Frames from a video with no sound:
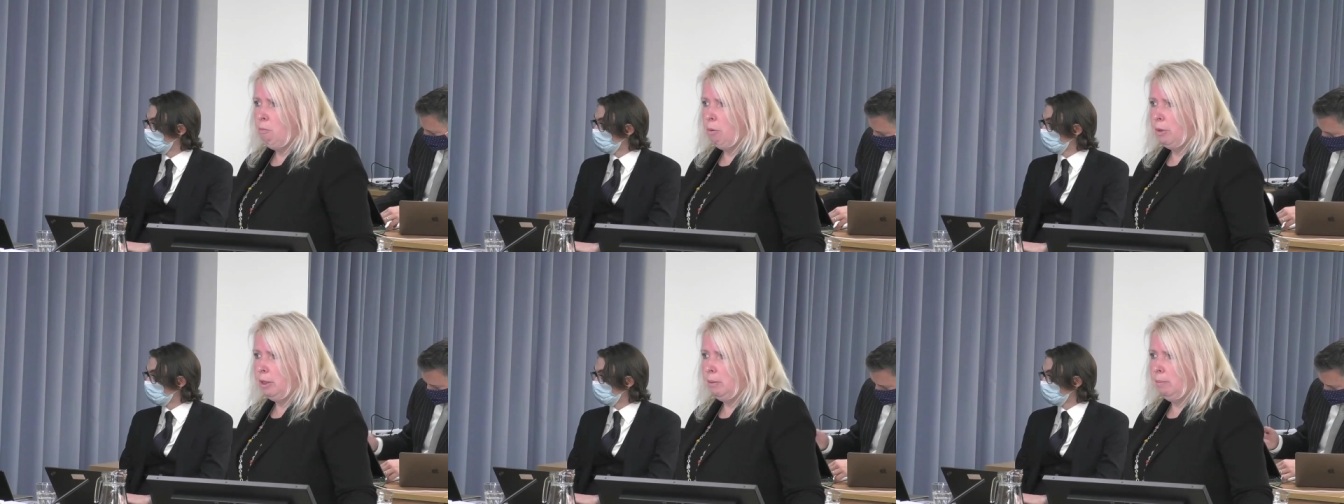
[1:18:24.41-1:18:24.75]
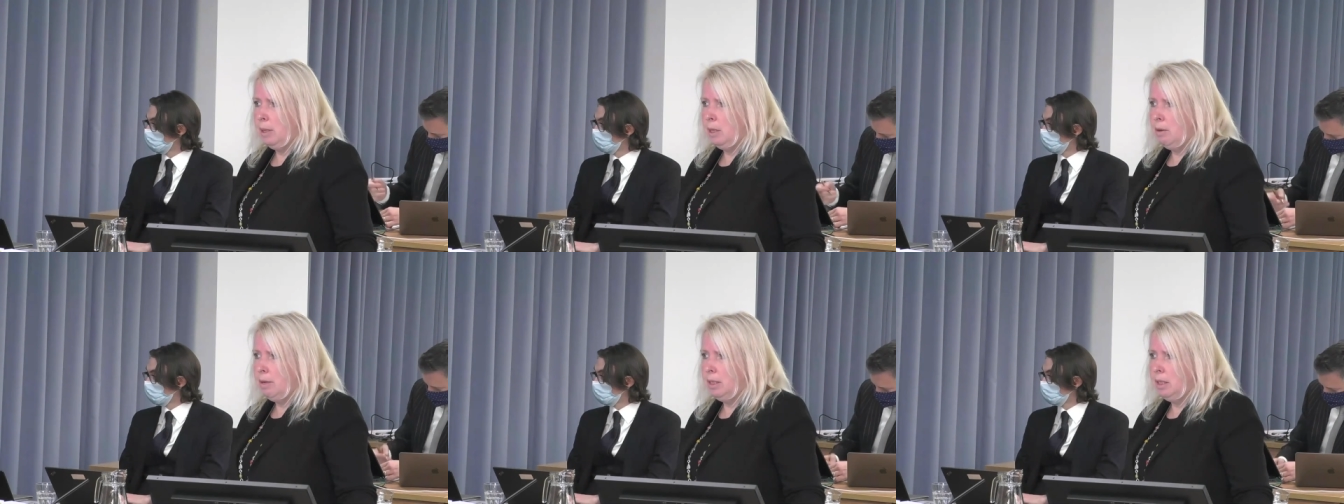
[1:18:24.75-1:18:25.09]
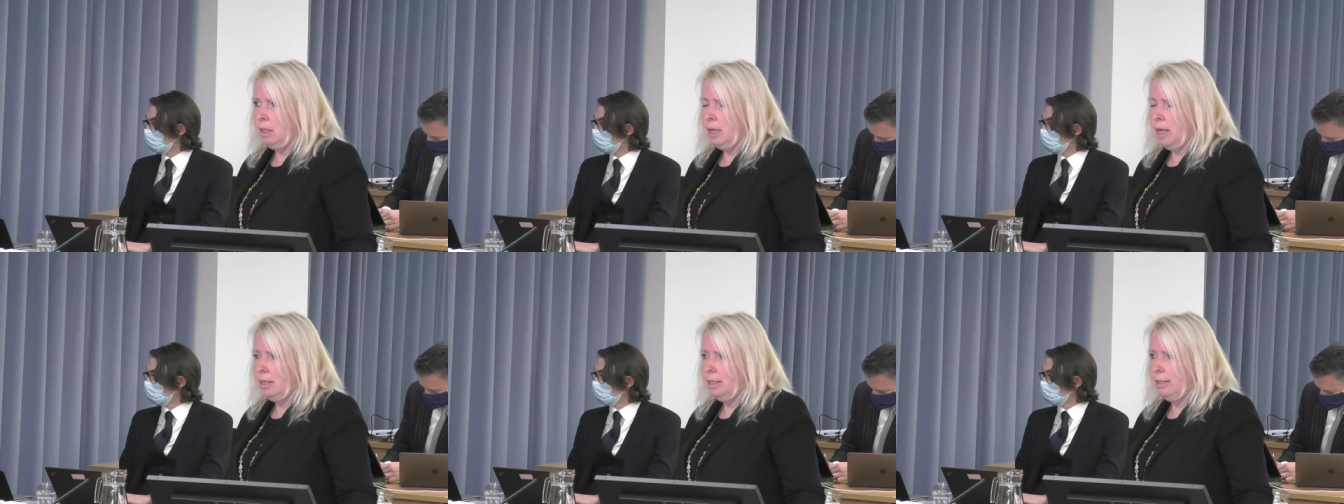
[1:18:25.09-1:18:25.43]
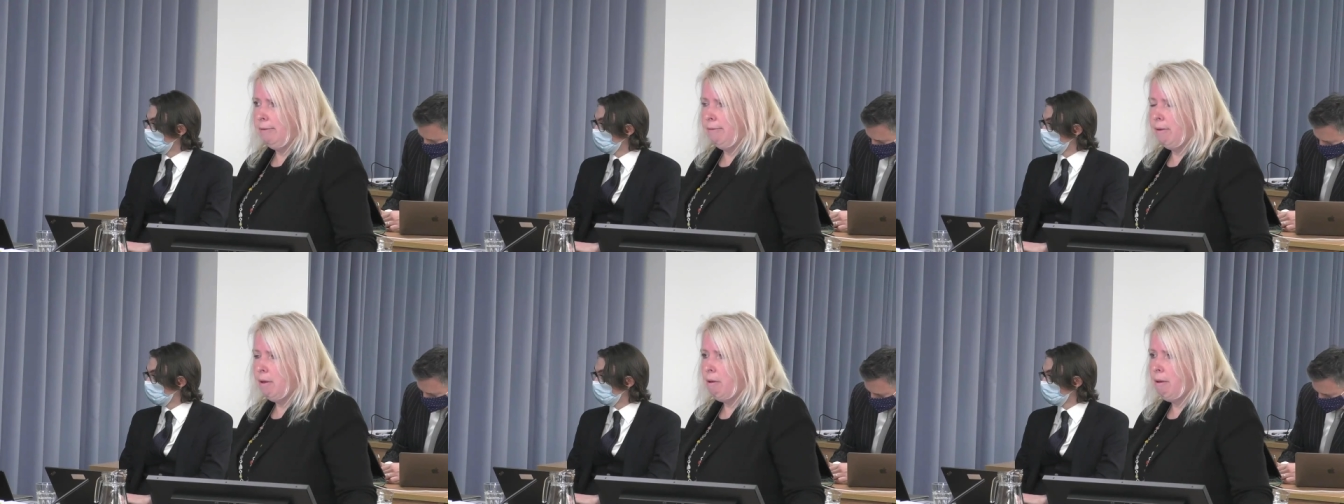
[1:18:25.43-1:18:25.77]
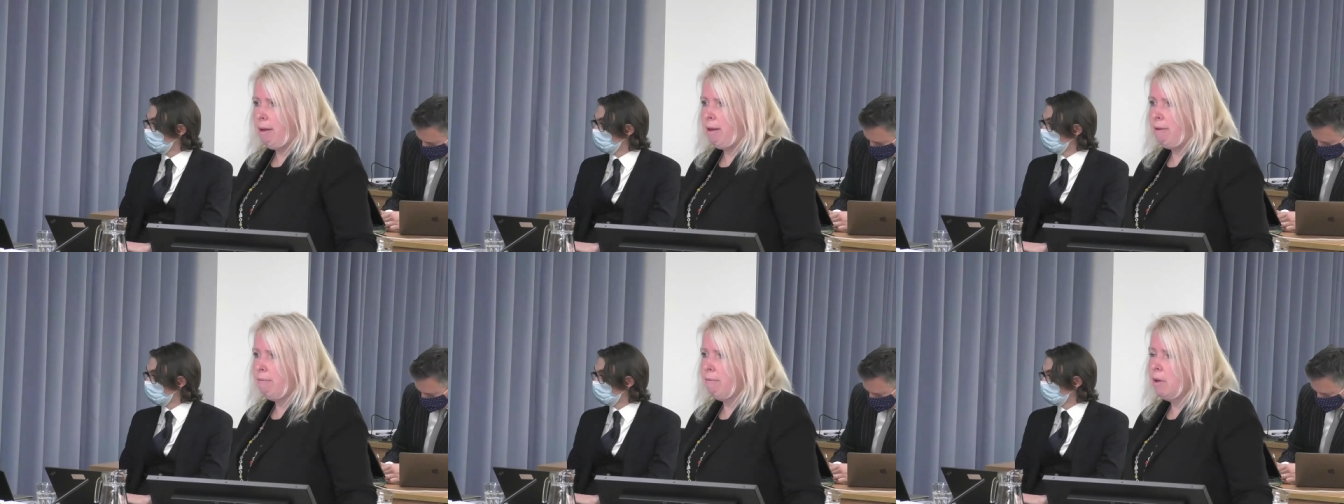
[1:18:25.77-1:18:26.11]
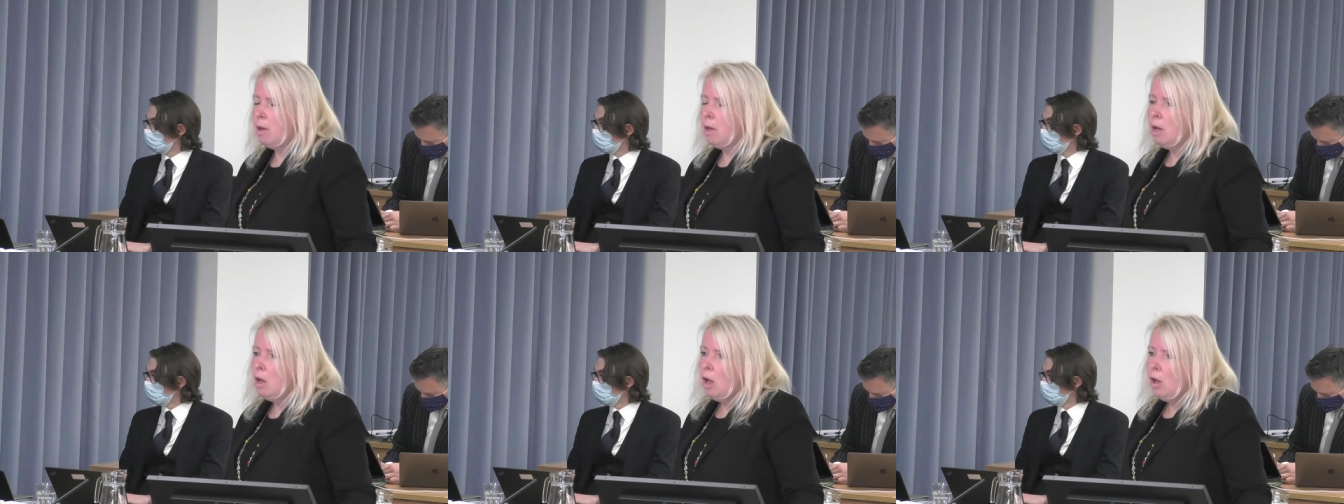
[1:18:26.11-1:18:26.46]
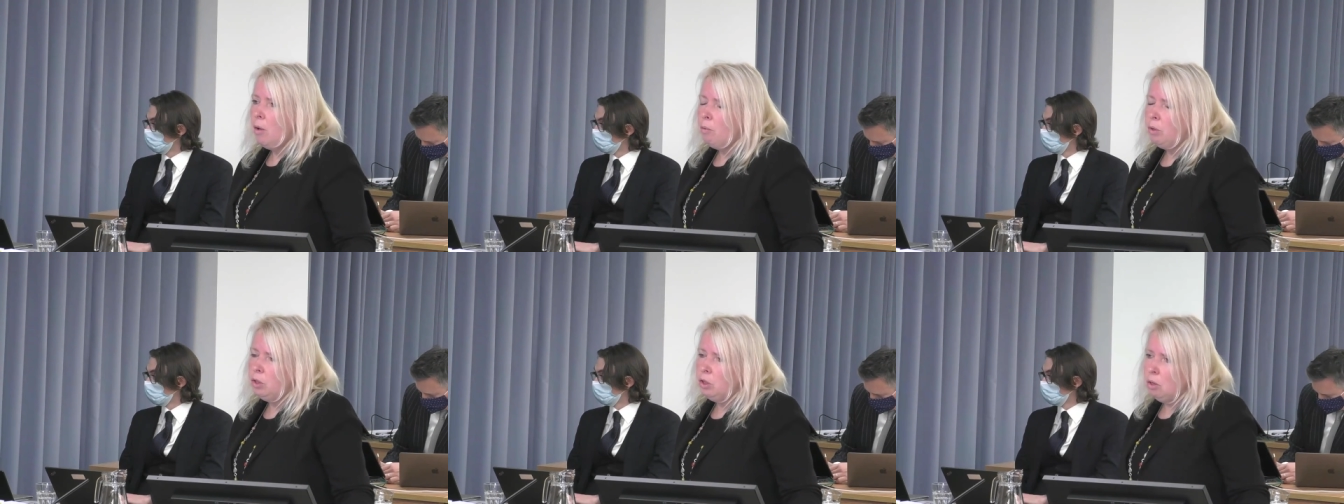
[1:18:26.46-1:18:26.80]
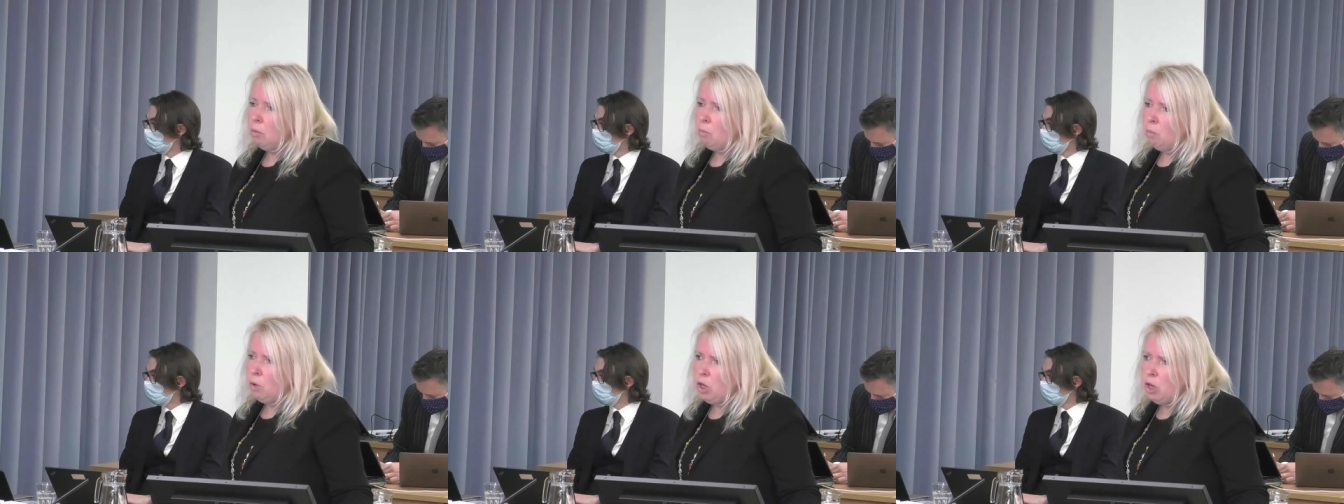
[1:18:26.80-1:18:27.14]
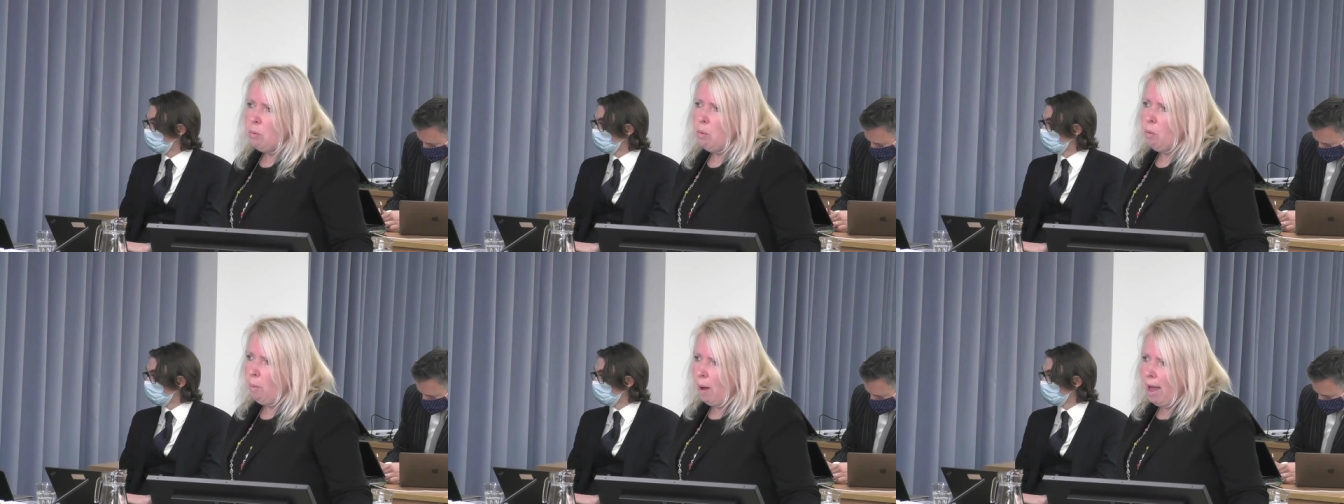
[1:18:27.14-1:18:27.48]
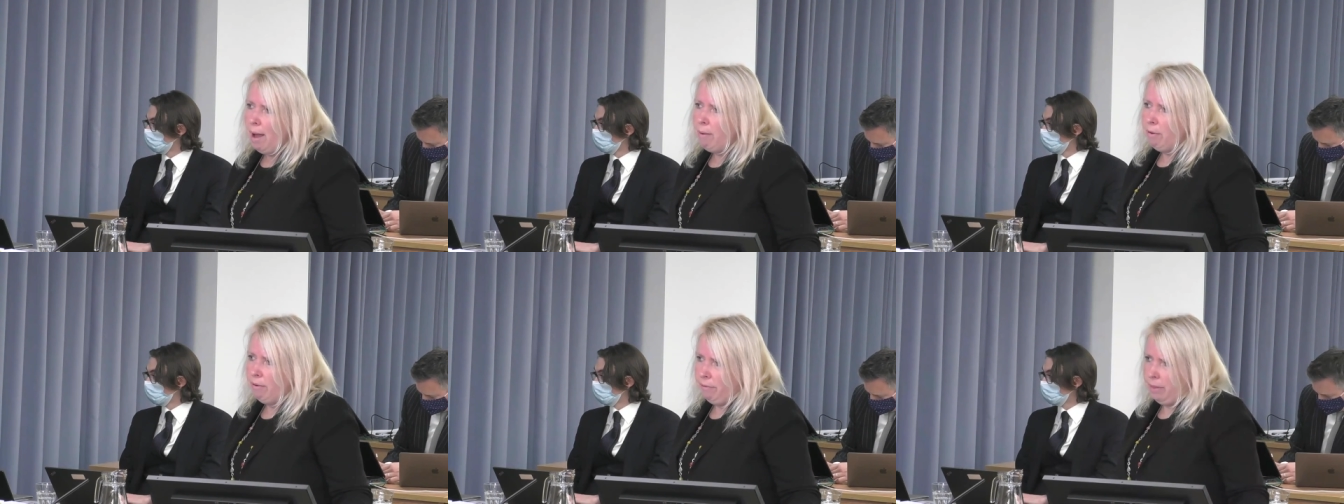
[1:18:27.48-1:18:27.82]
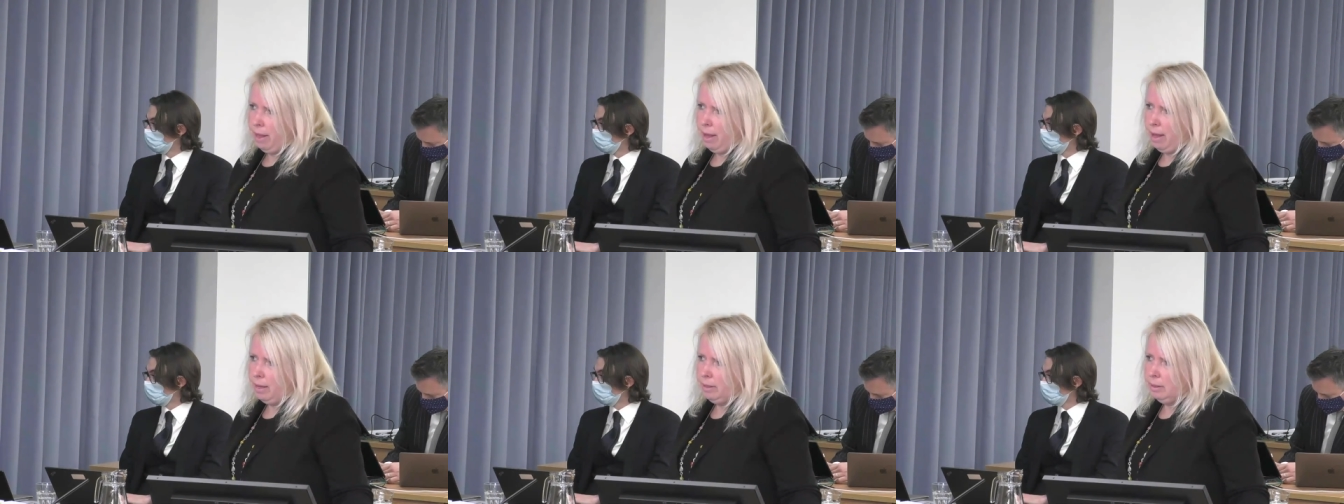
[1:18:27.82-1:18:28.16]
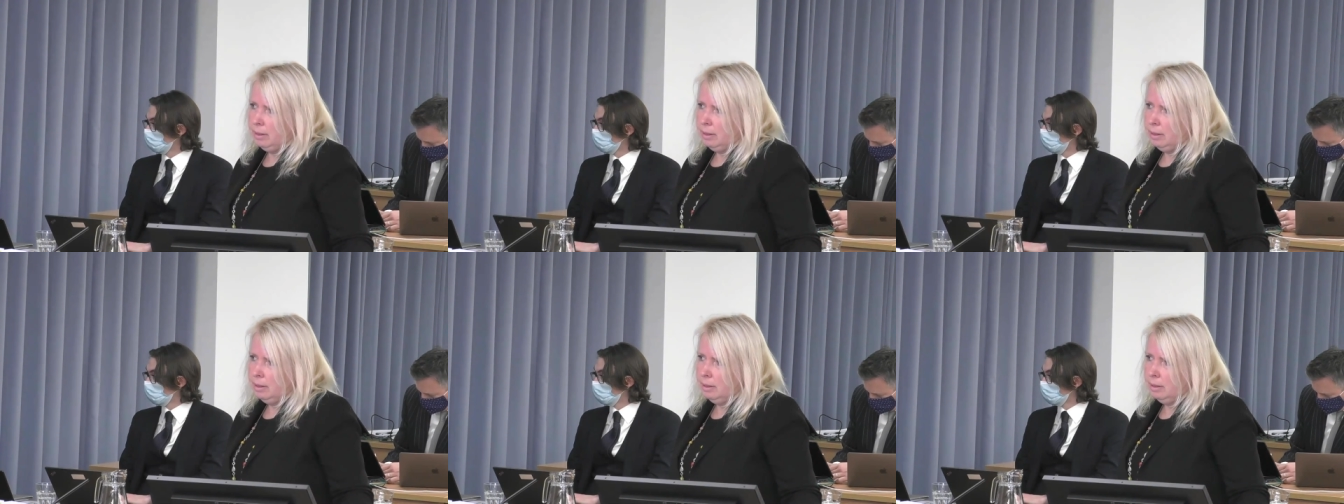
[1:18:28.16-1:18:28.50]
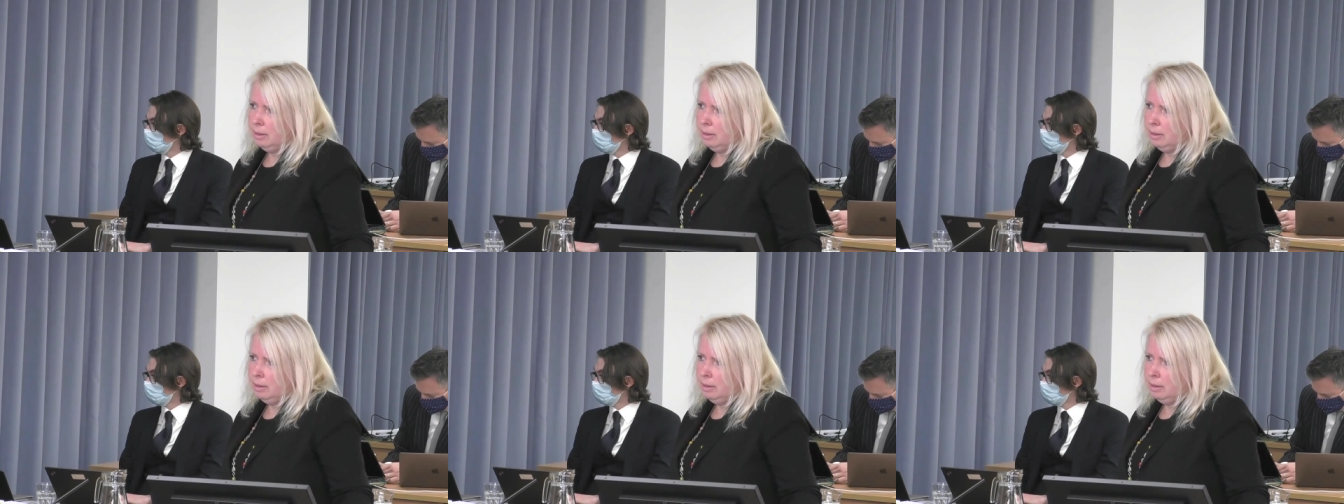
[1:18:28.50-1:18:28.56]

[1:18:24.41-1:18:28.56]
possibly 1985. D were you aware of that?